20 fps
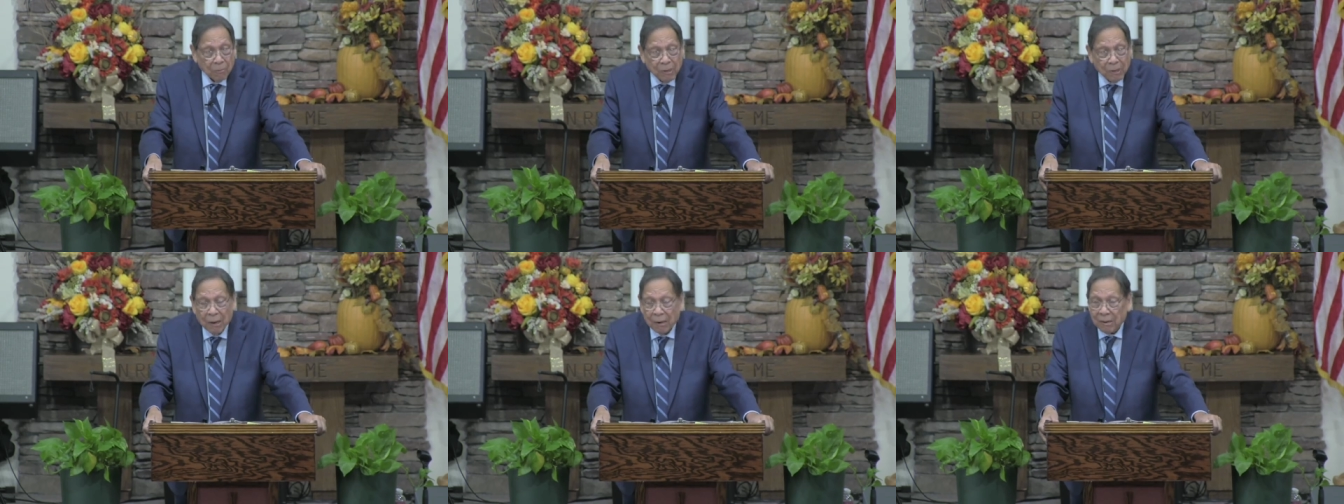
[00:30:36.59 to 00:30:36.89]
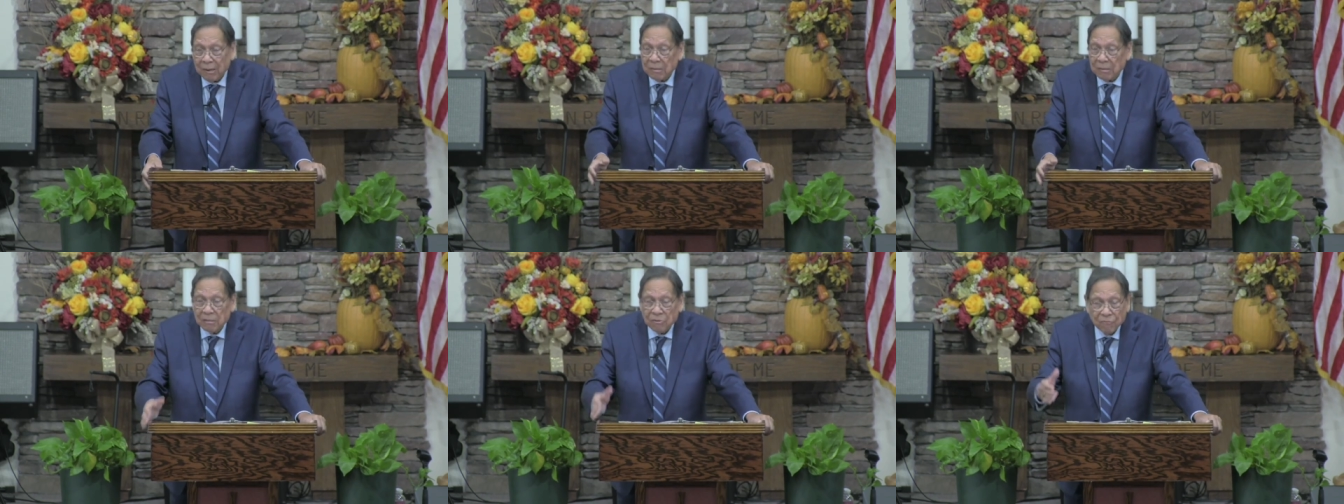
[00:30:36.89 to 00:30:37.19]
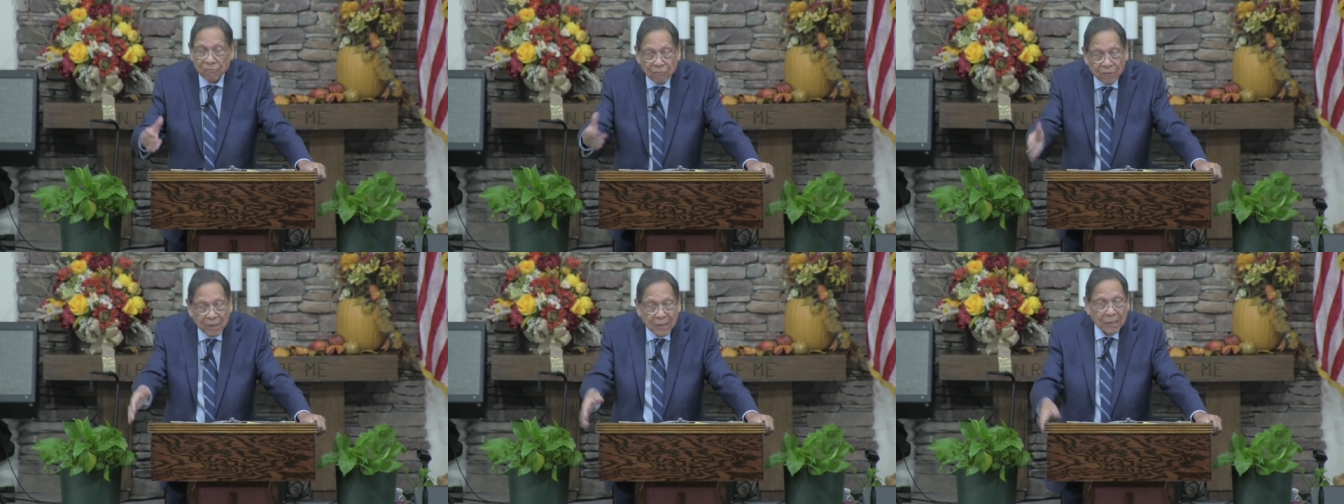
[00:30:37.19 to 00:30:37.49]
We are his
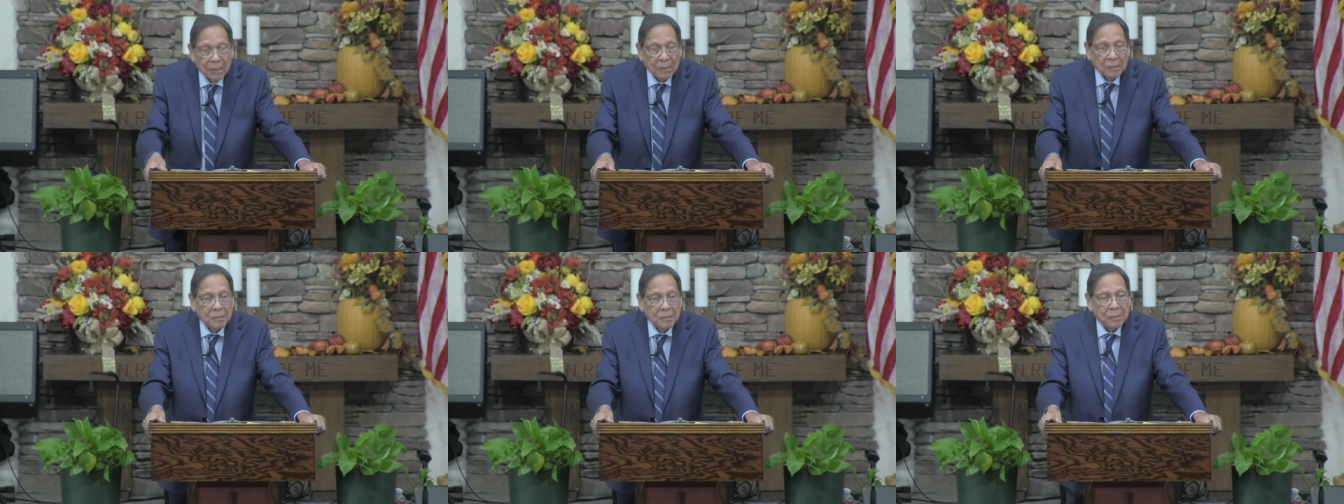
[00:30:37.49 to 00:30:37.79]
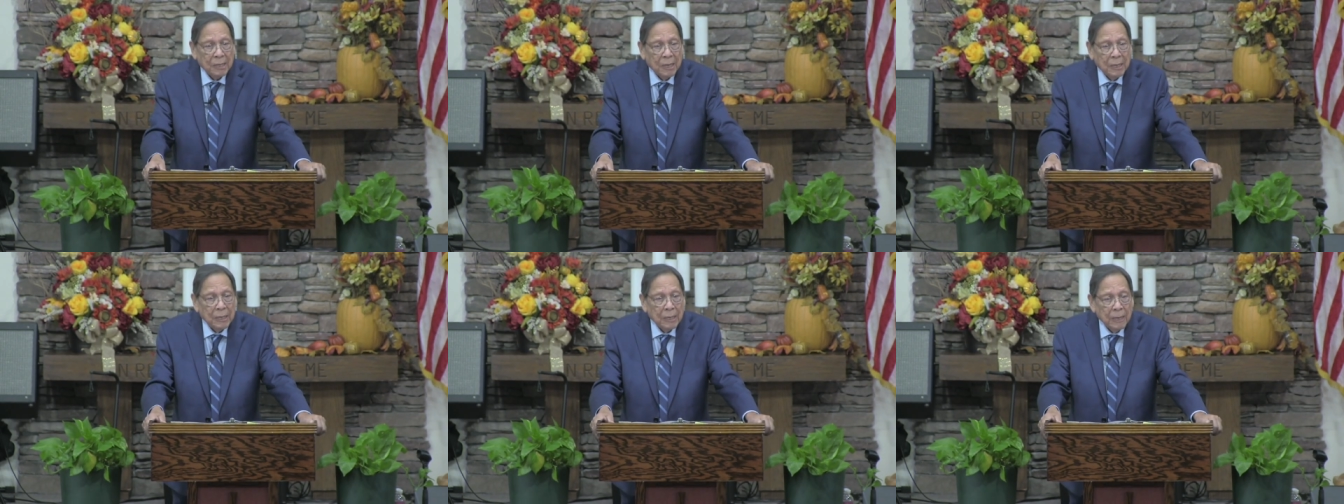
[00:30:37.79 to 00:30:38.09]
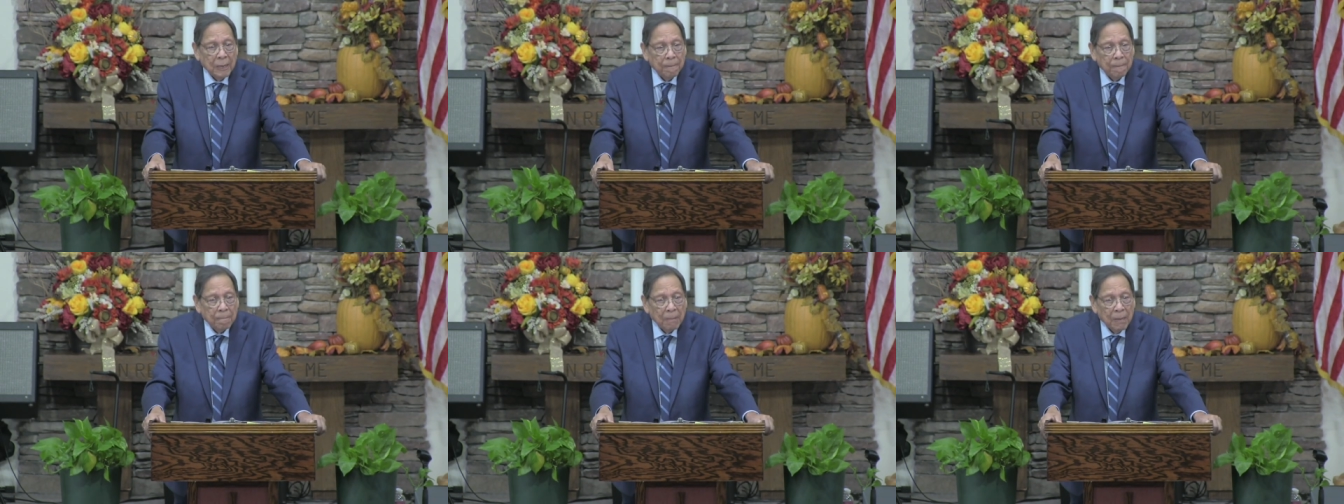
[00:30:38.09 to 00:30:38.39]
feet
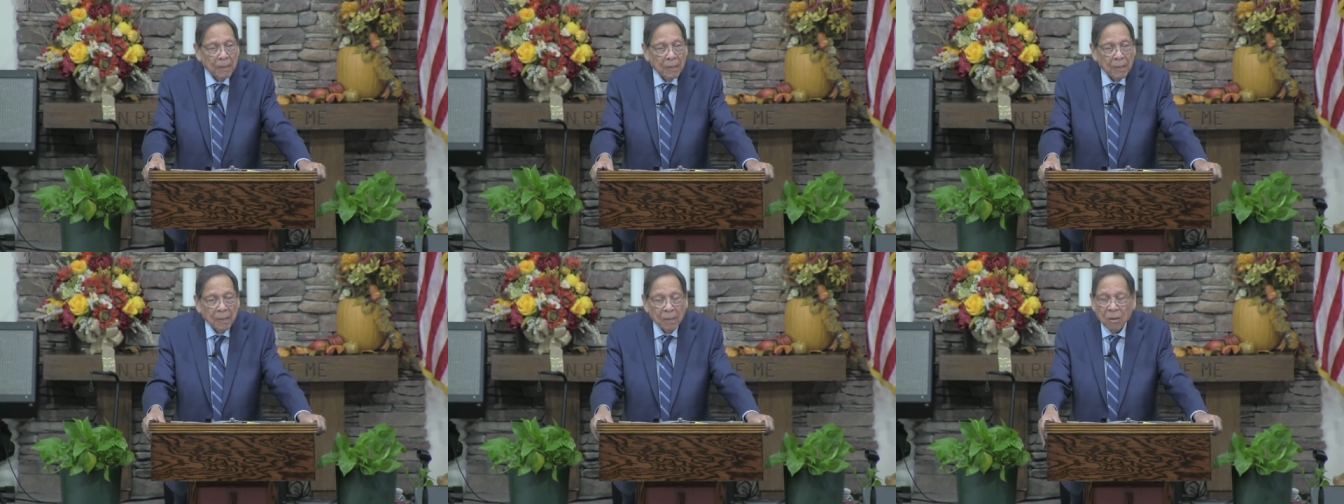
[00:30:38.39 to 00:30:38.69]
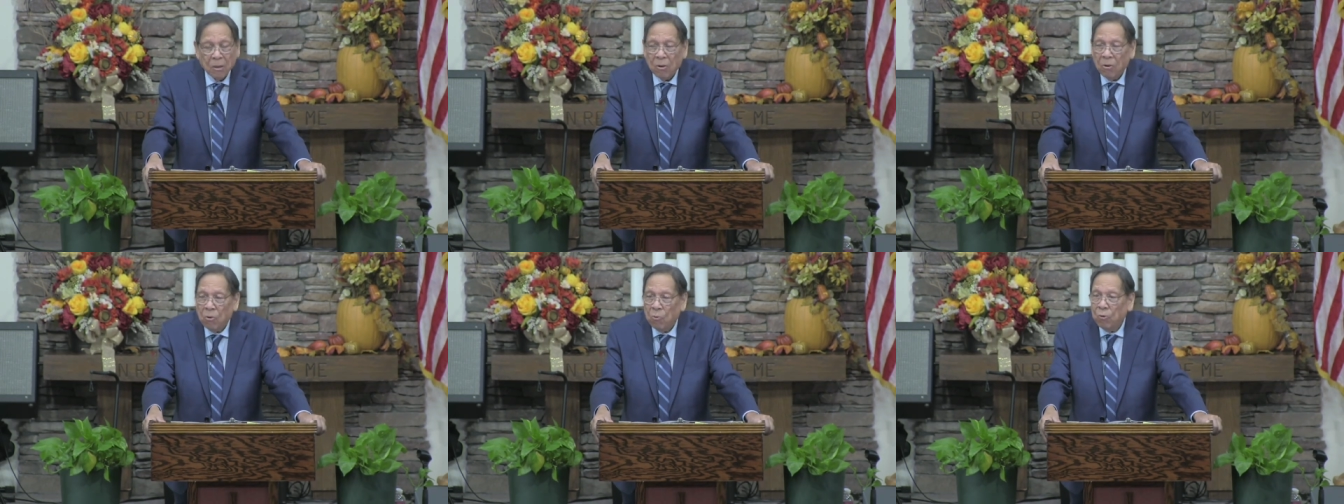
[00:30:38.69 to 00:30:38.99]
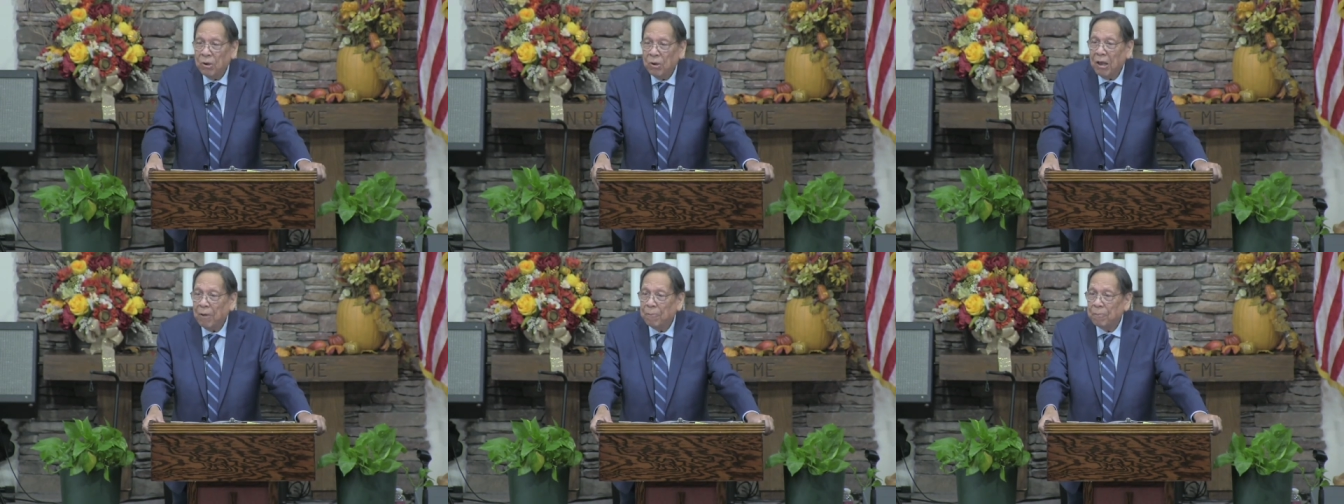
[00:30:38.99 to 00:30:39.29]
extended.
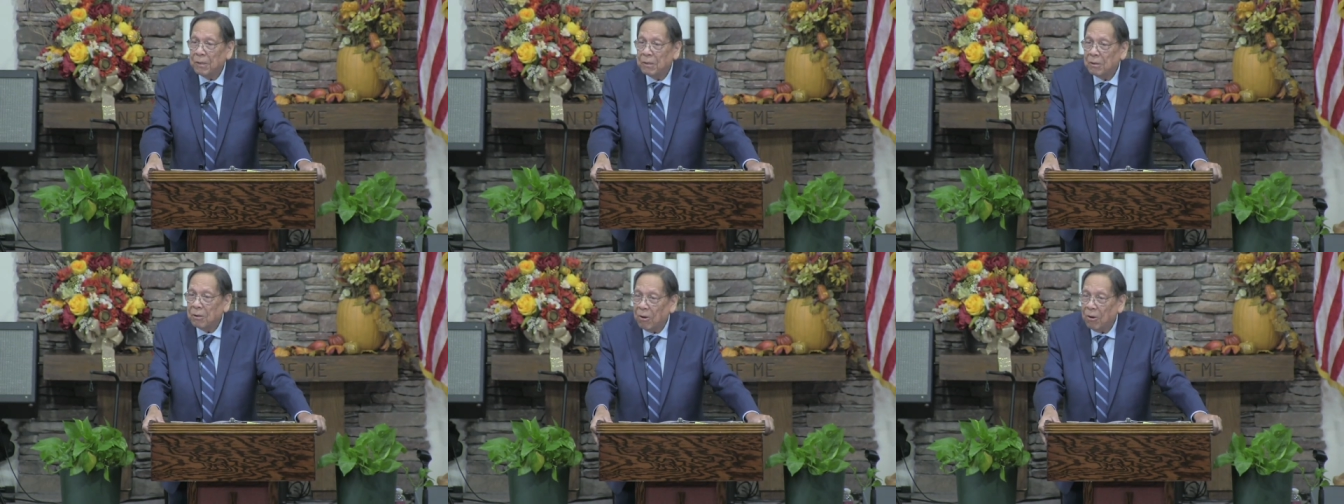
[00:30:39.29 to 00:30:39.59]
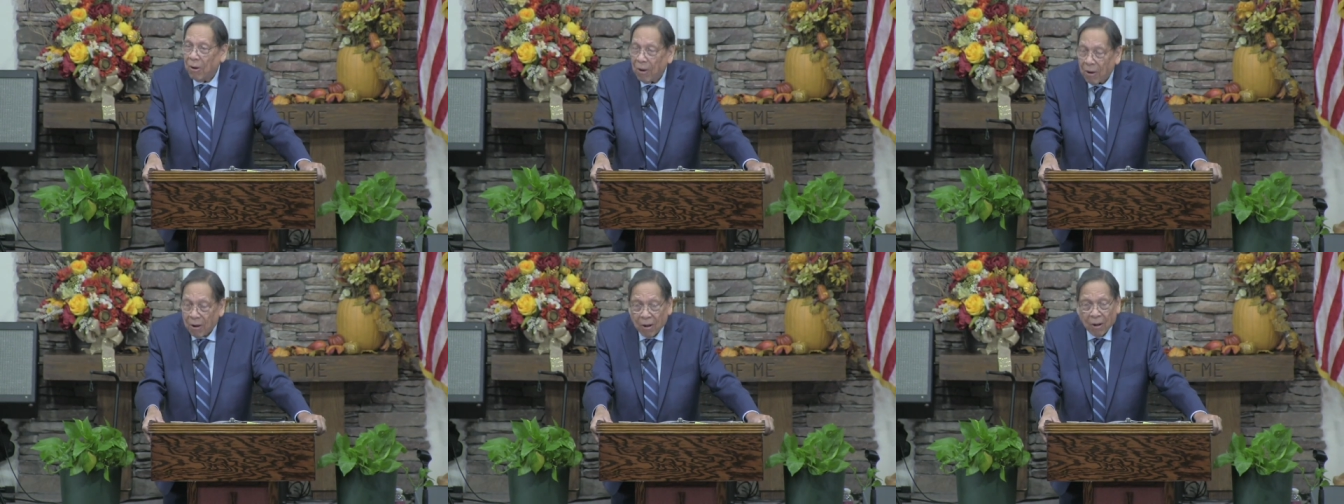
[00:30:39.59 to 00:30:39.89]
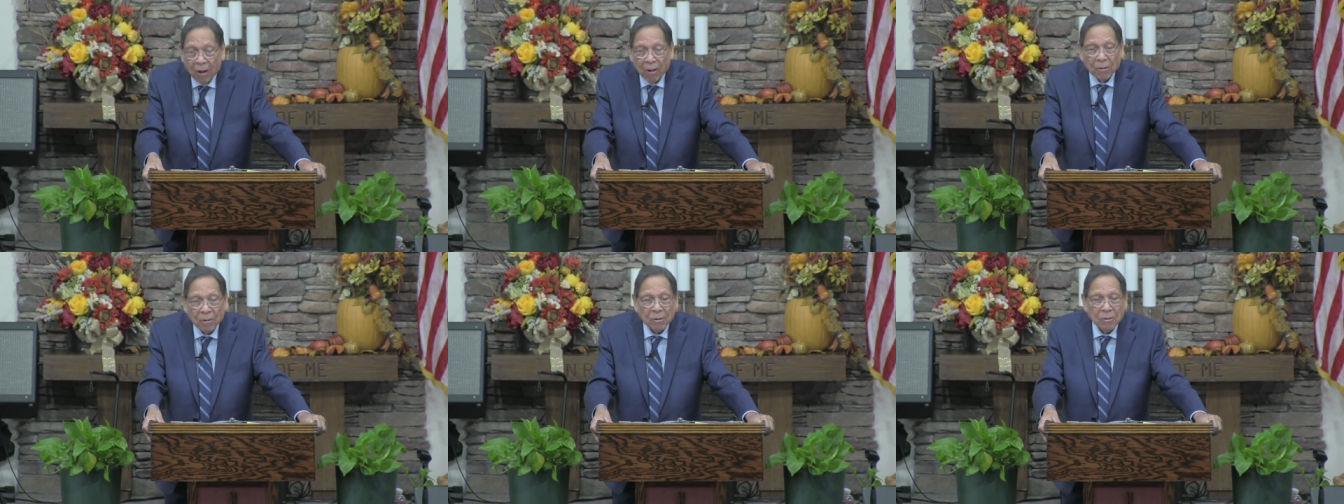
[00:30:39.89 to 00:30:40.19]
We have been
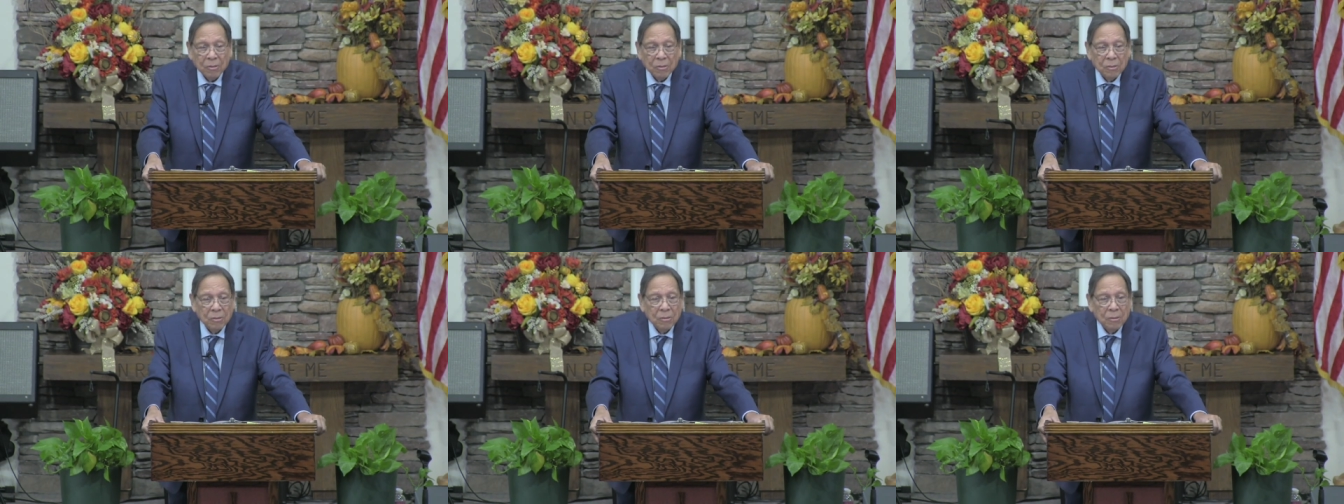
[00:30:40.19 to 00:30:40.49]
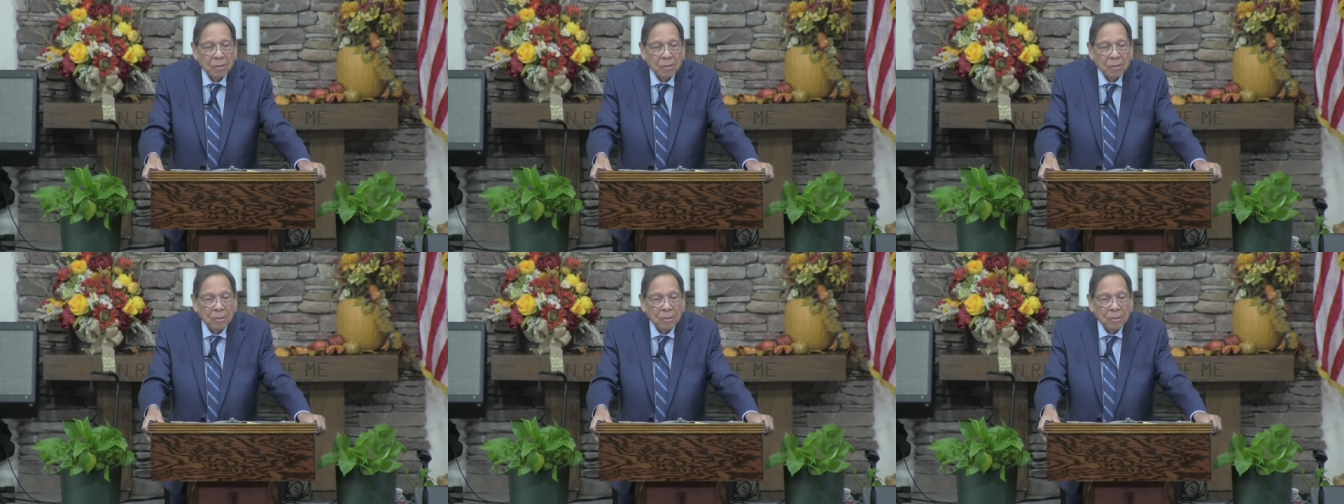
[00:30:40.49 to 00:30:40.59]
called